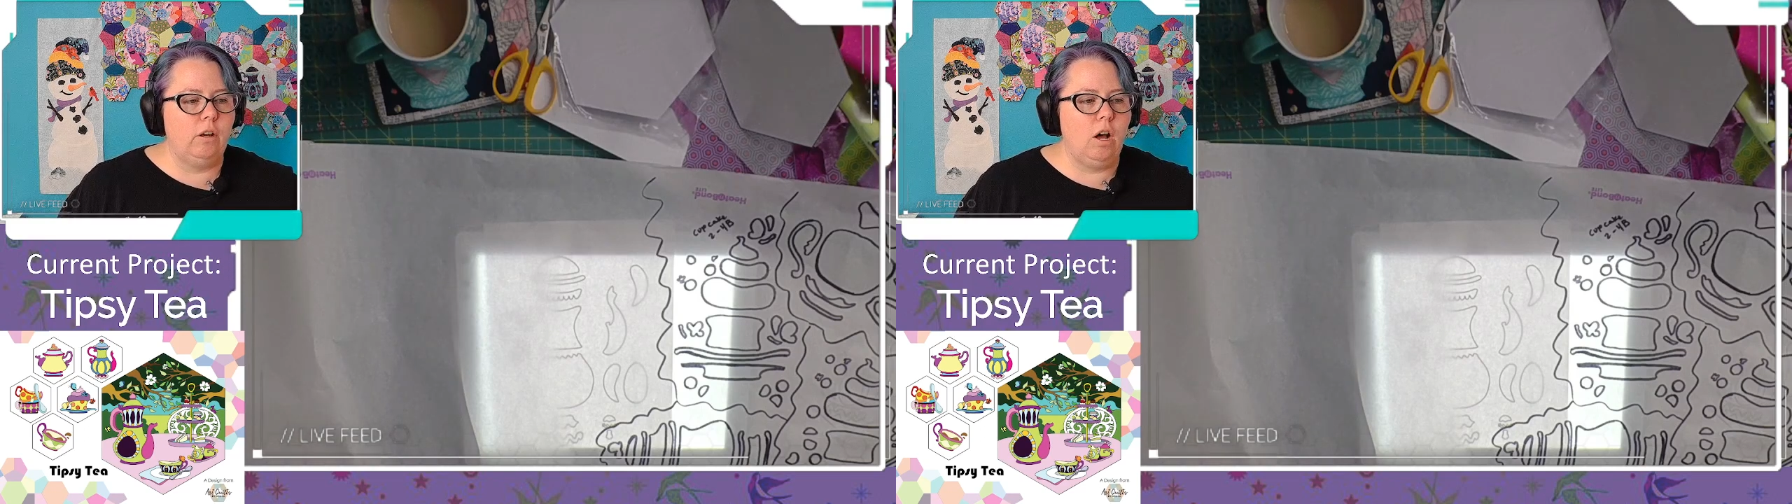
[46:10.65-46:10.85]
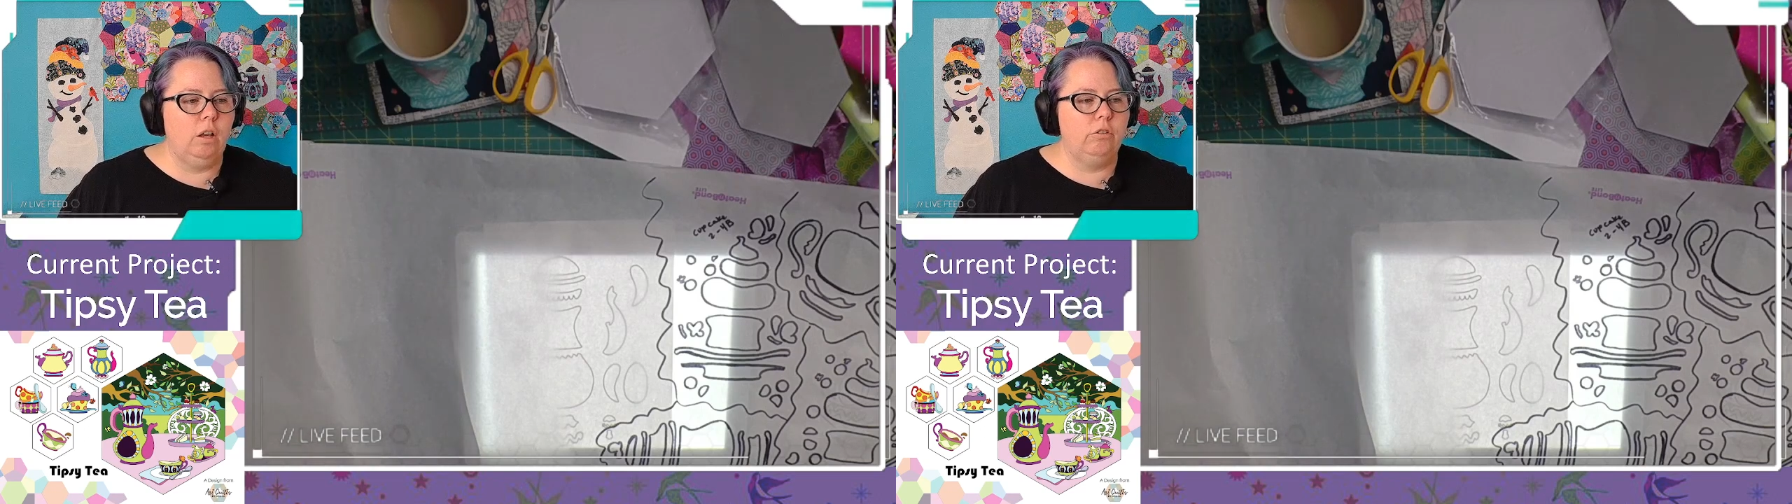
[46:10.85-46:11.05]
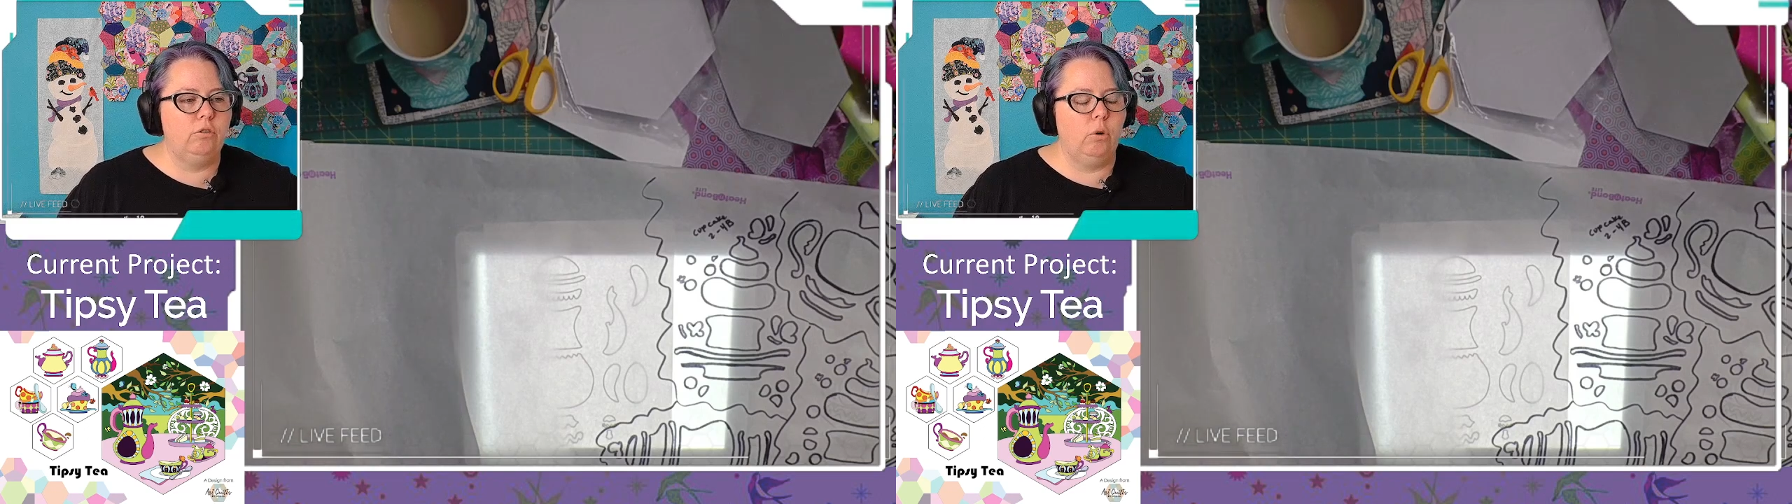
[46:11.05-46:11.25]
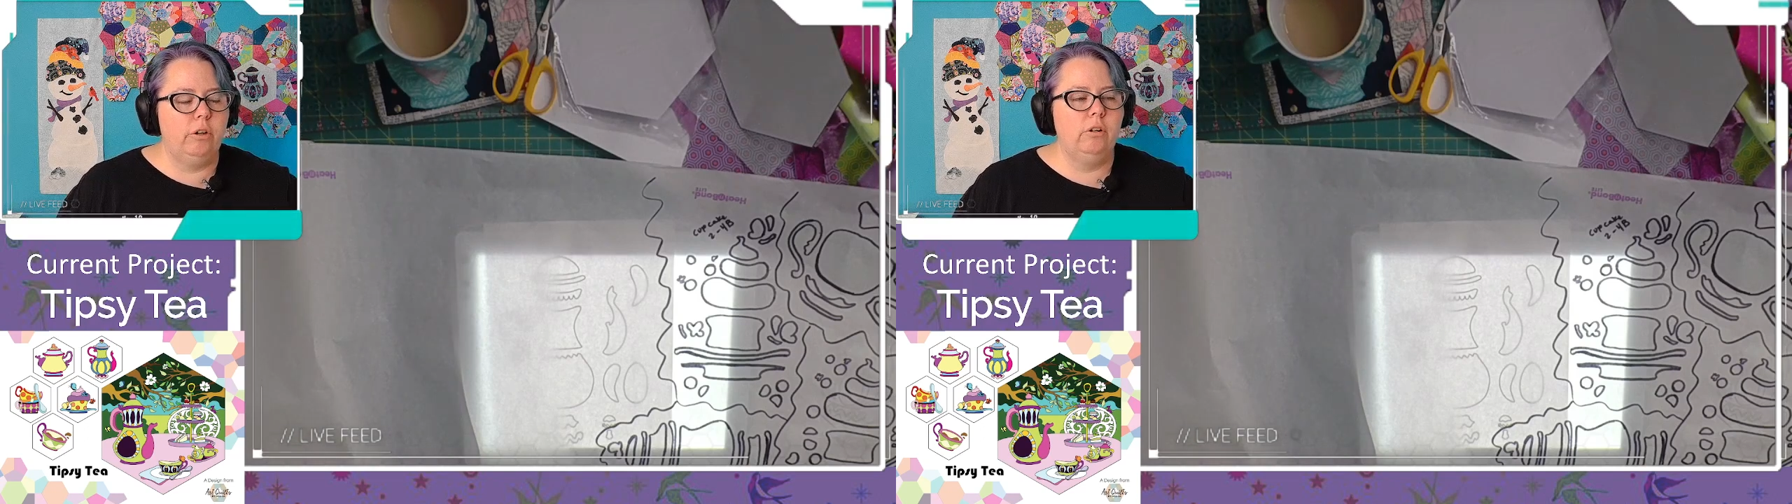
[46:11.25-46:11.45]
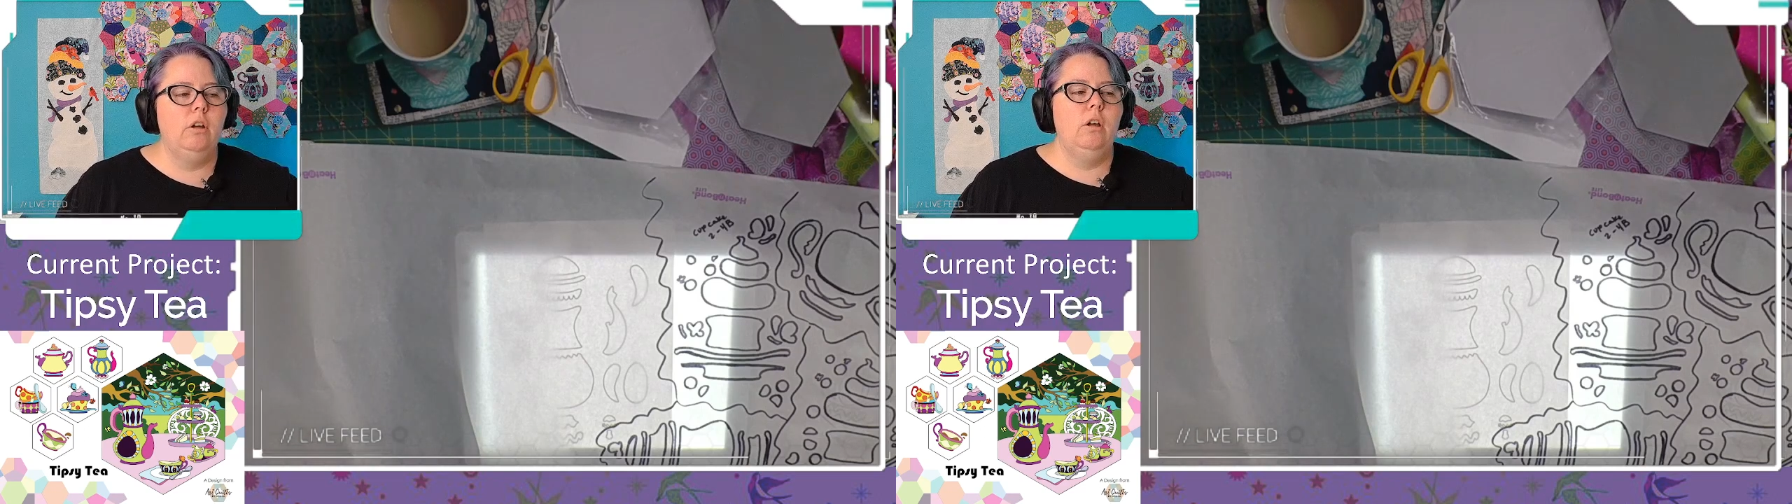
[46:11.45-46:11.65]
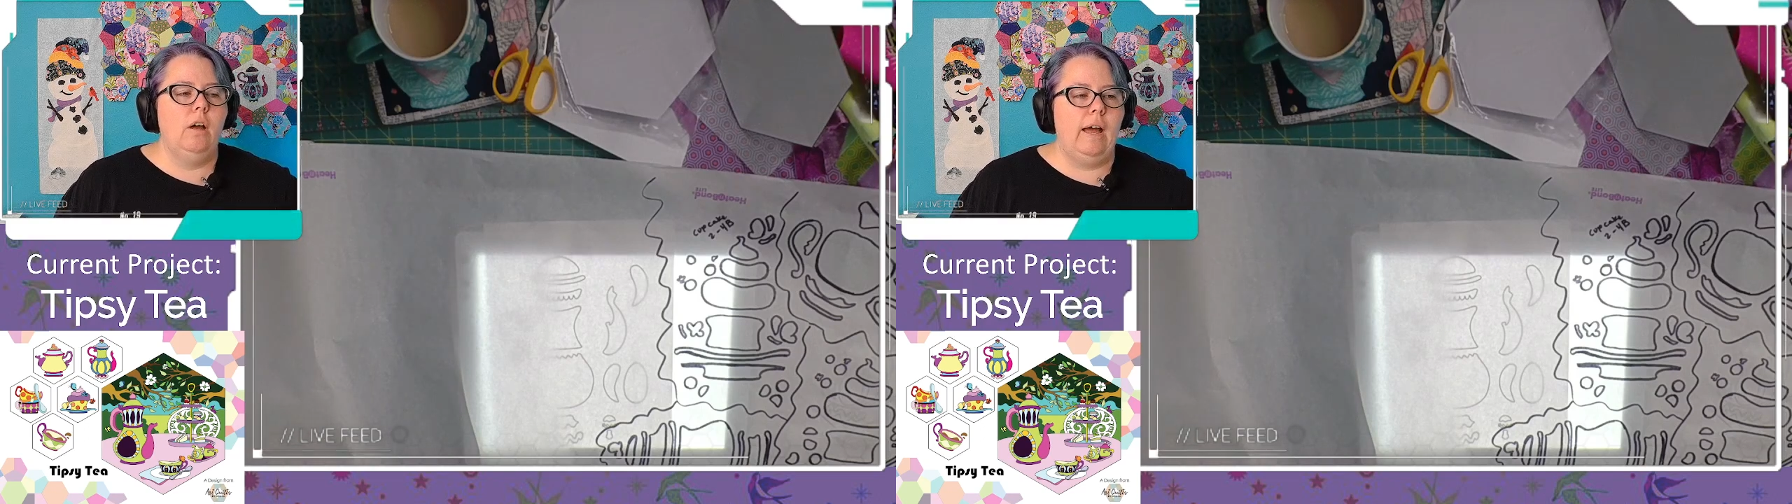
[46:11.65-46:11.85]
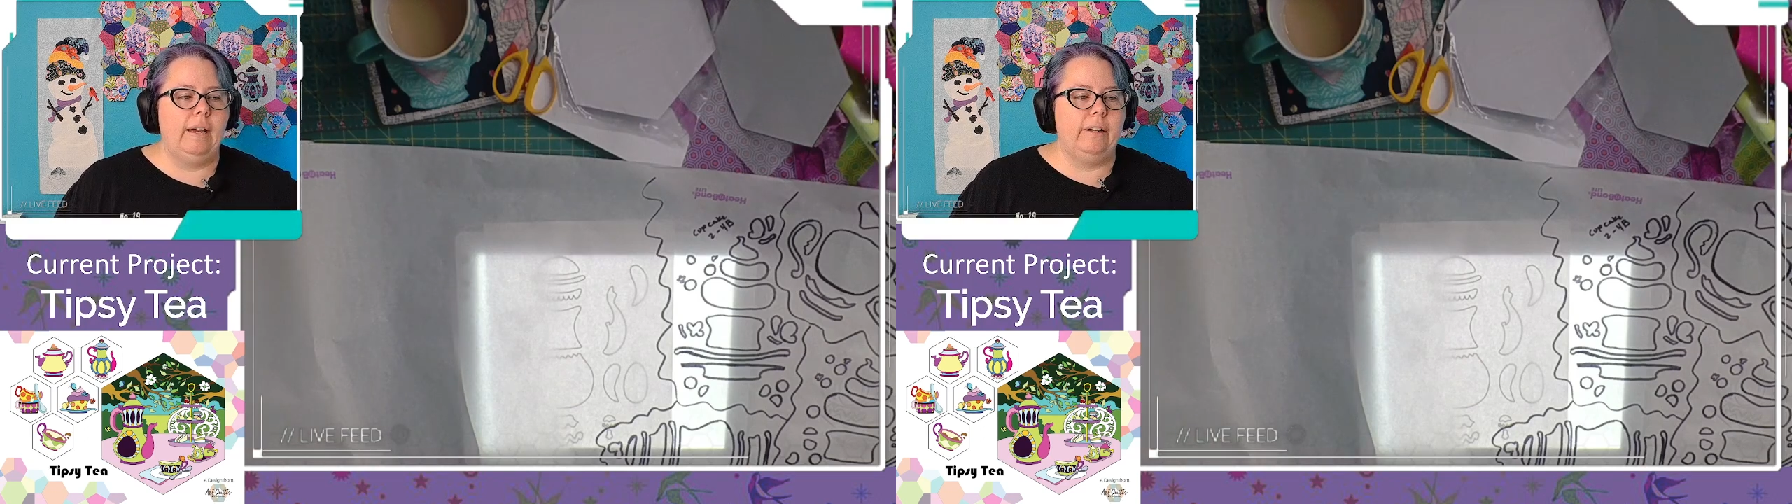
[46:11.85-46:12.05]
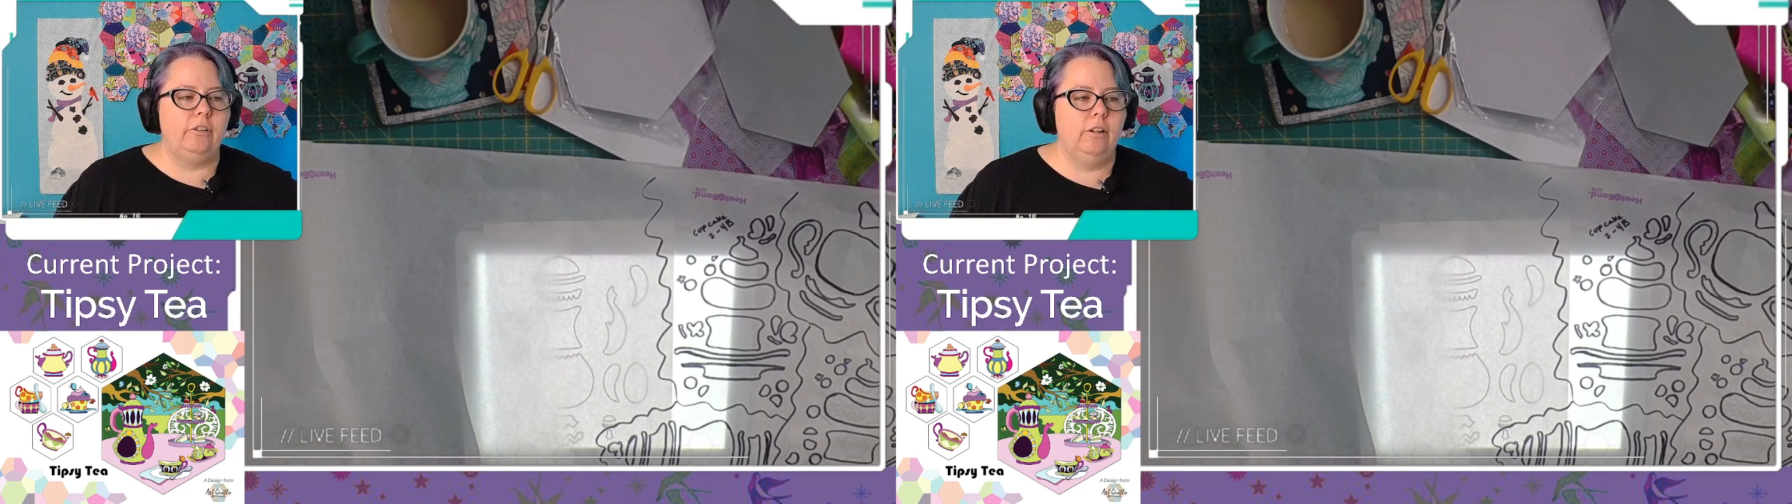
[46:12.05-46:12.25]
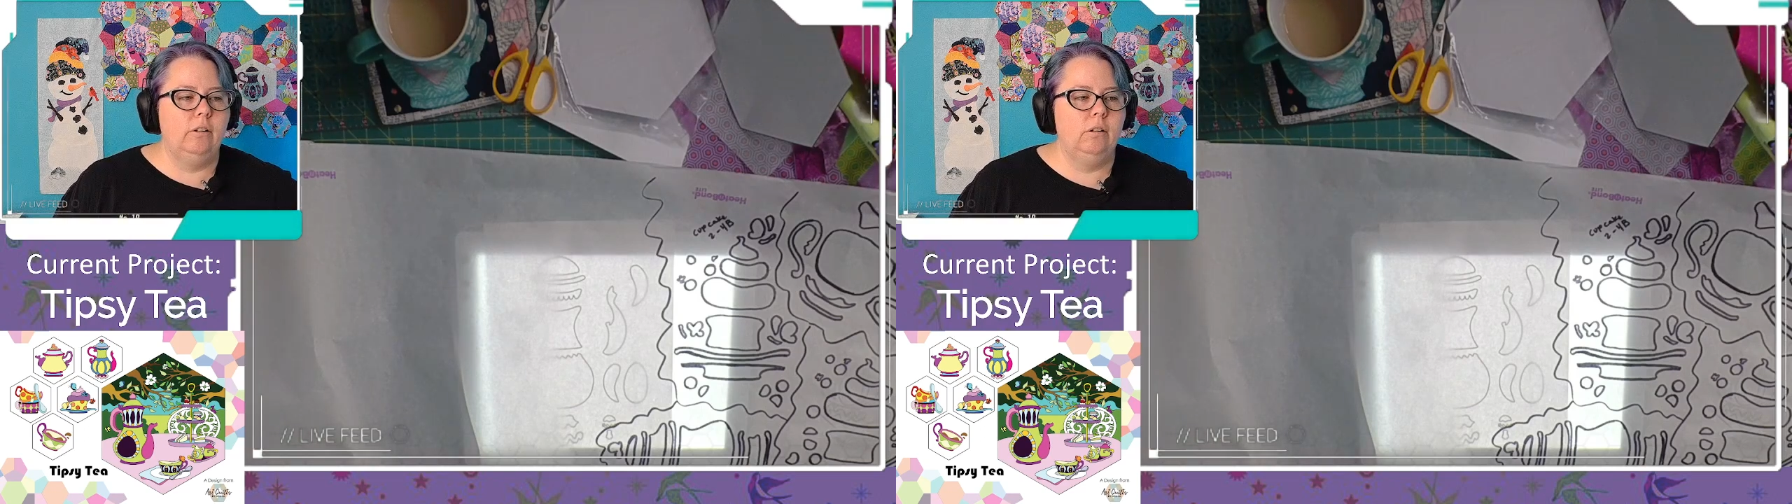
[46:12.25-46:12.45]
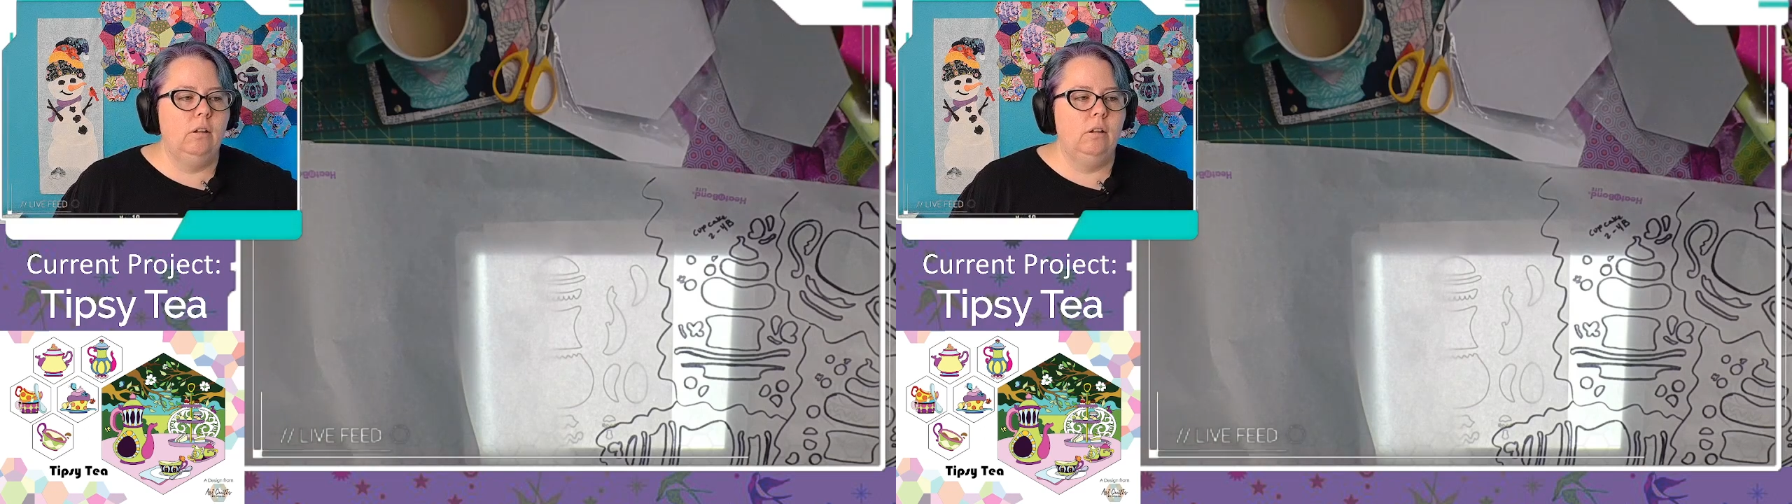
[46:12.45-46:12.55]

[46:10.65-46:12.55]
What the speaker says: college storage. I gotcha.